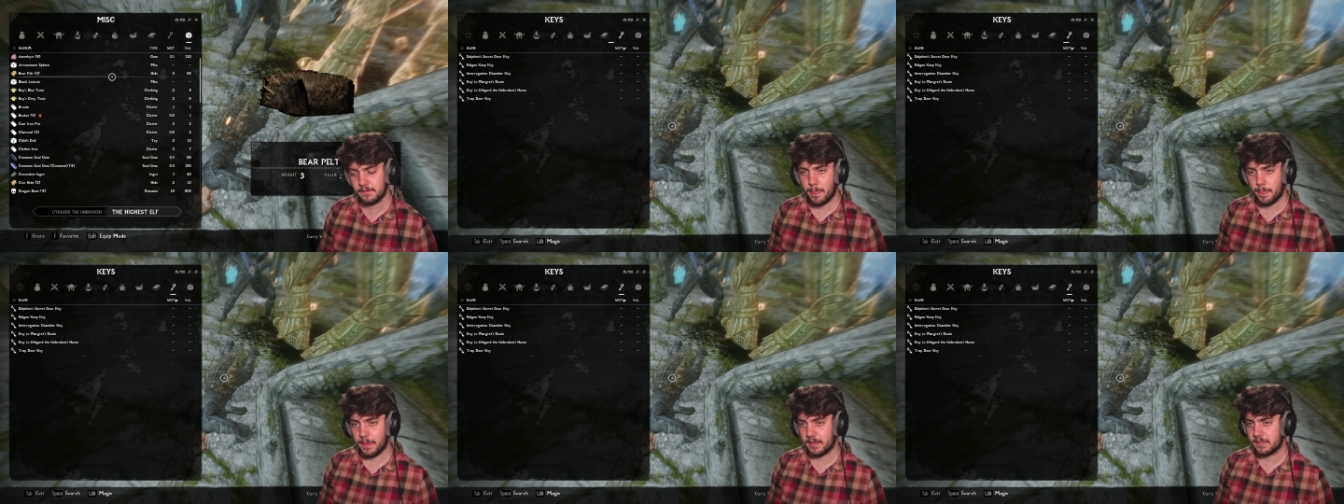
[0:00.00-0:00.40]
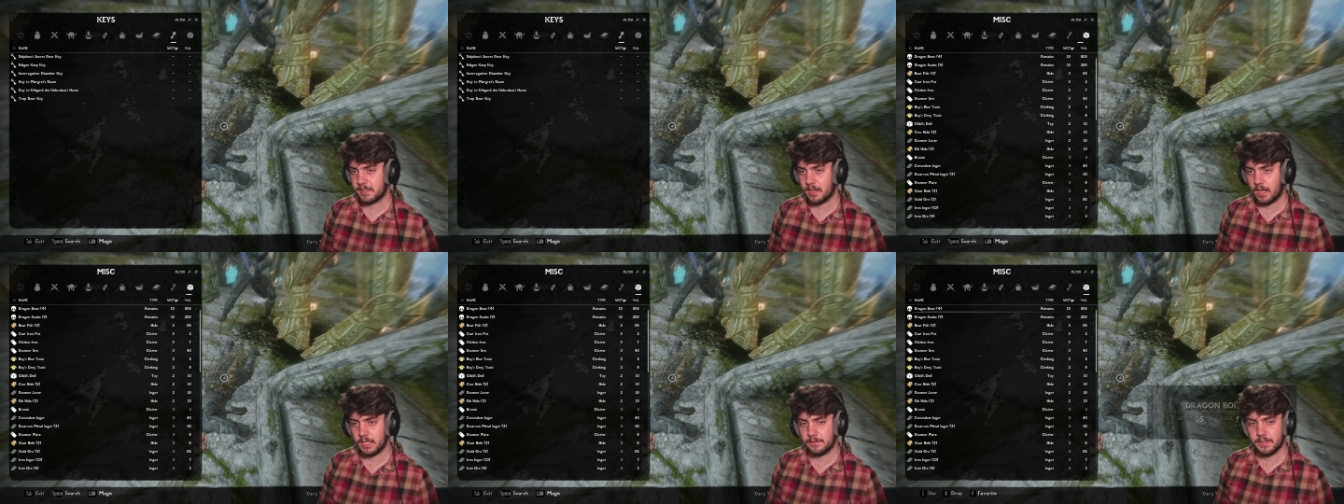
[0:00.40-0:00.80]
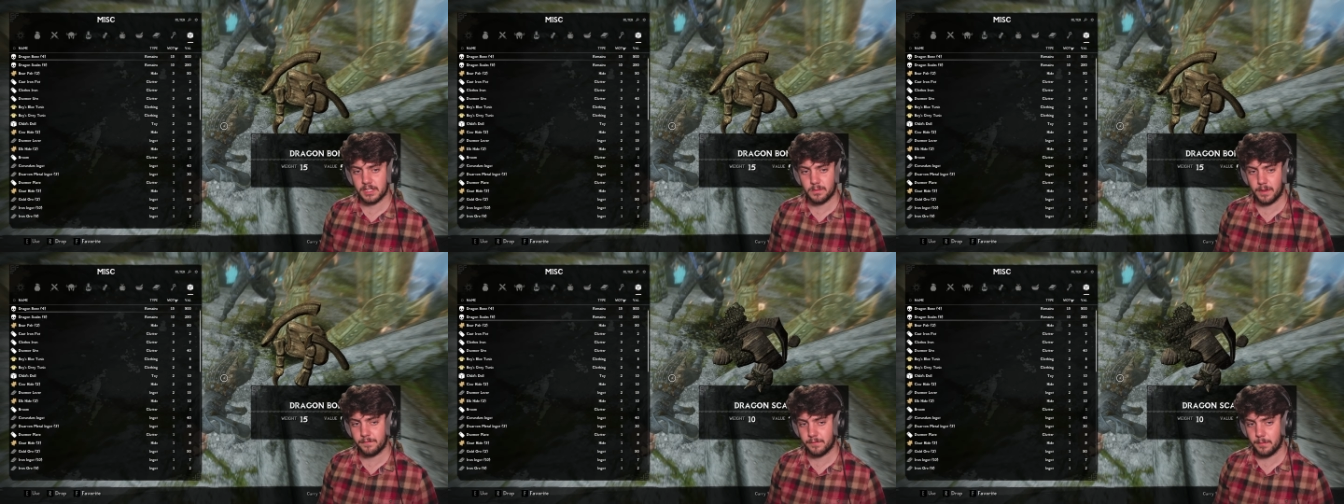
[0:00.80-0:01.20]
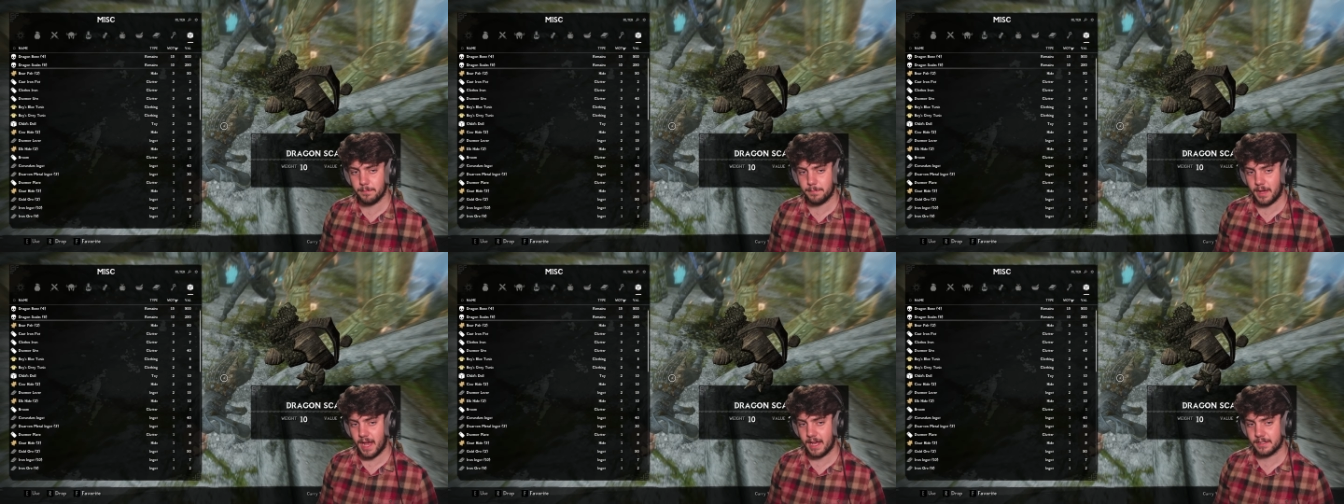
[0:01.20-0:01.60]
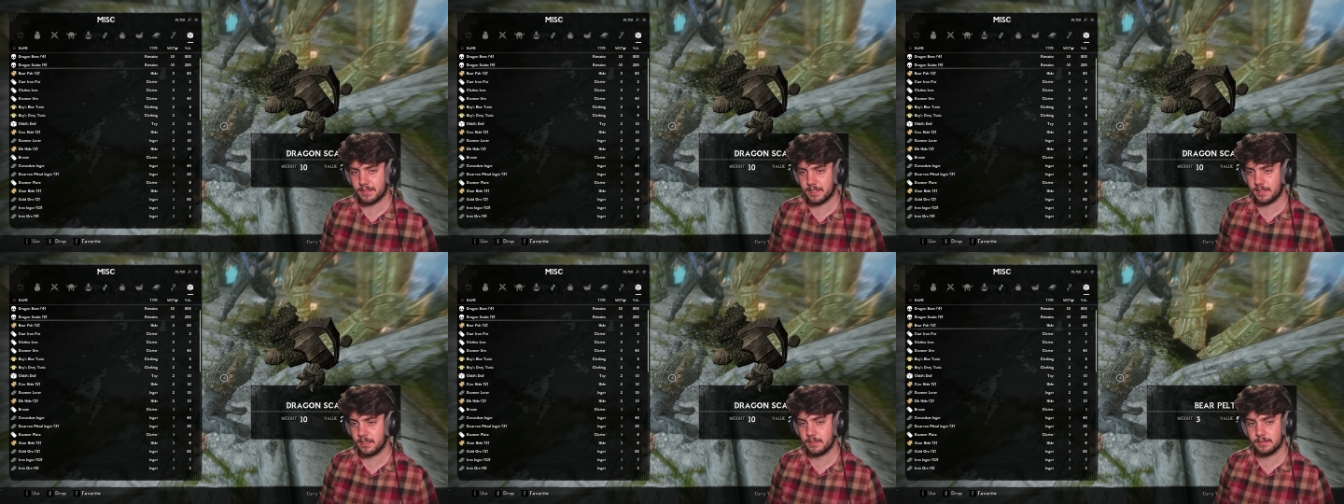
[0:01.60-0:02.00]
things kind of just went from bad
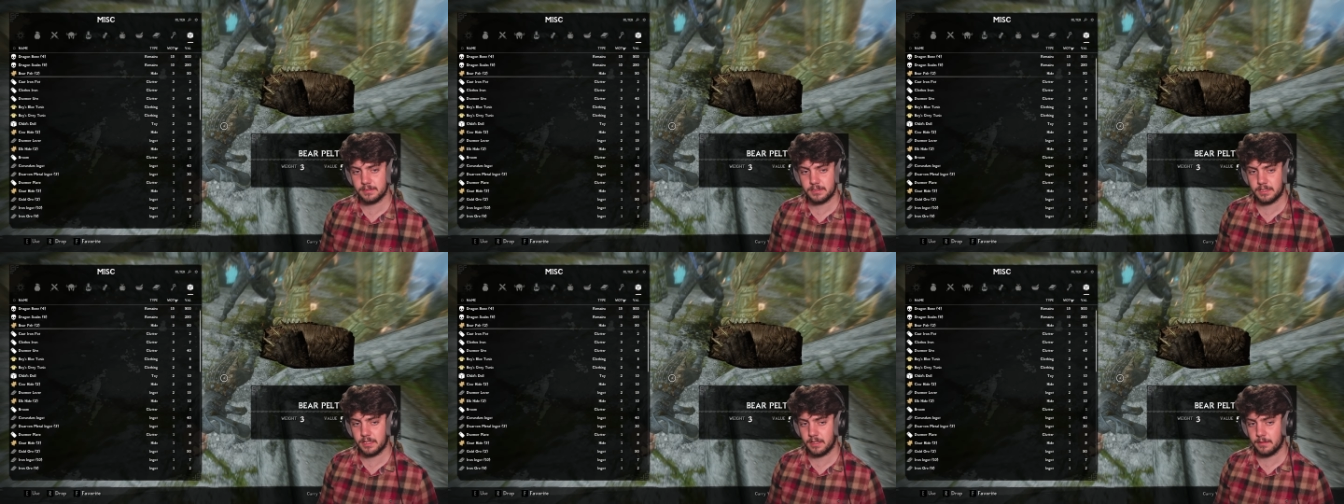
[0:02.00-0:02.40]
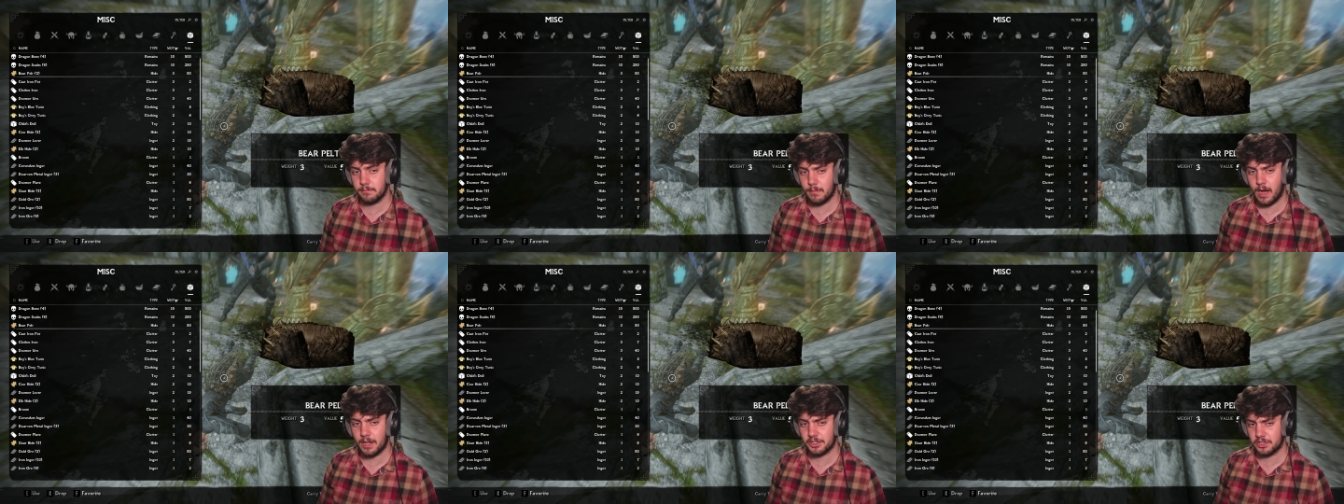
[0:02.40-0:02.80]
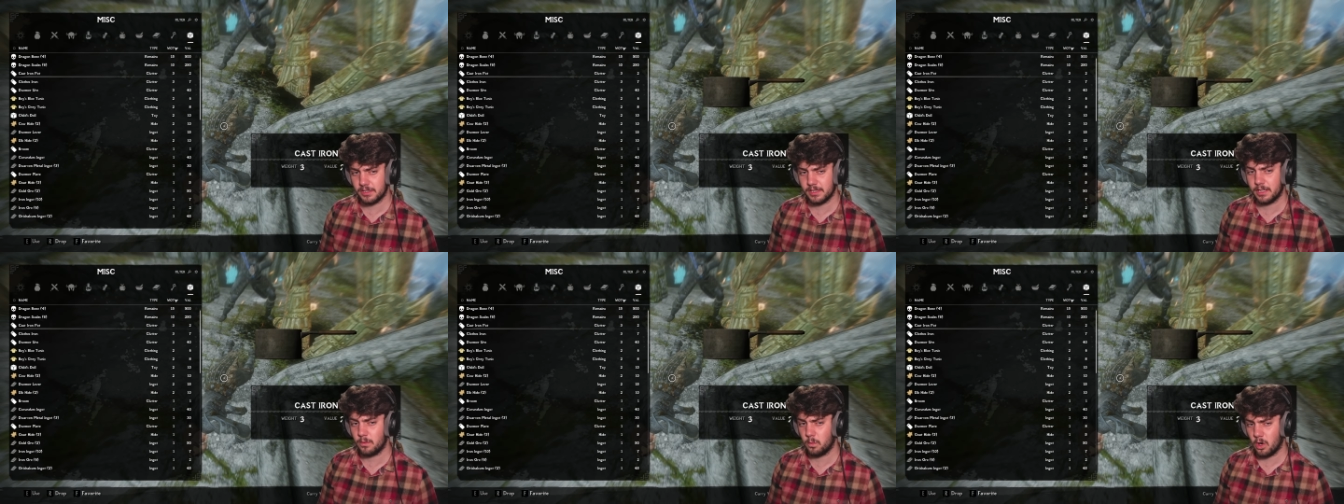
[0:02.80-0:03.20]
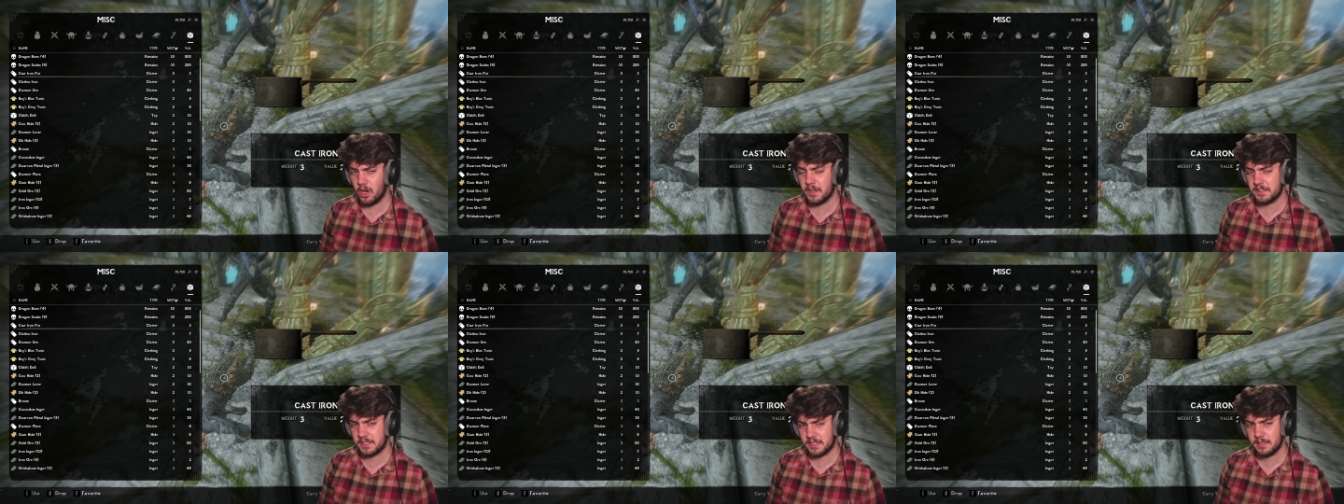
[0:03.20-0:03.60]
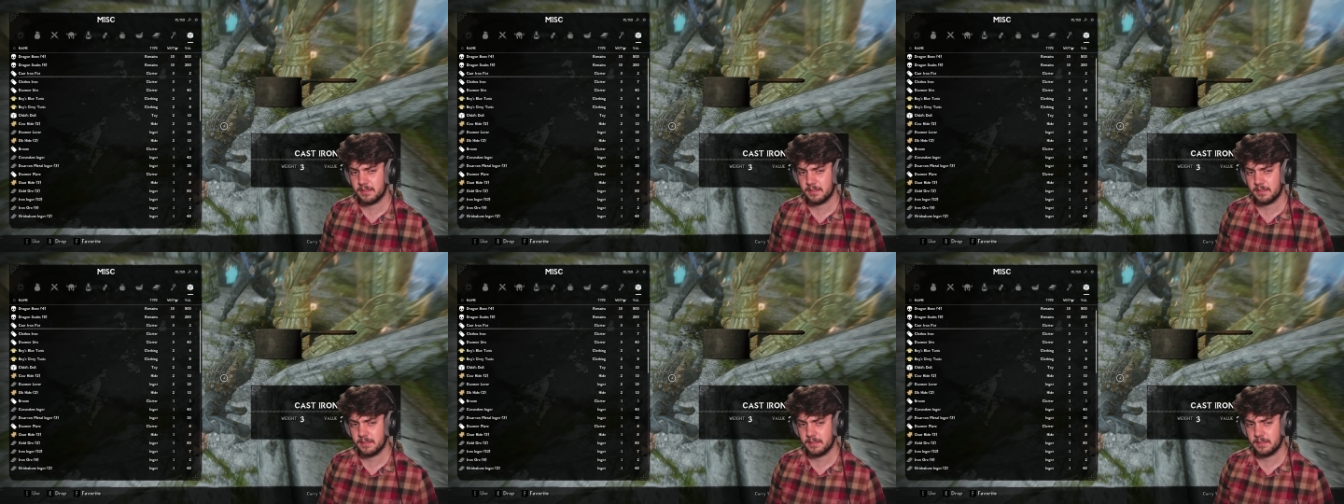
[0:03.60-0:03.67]
to to marginally worse.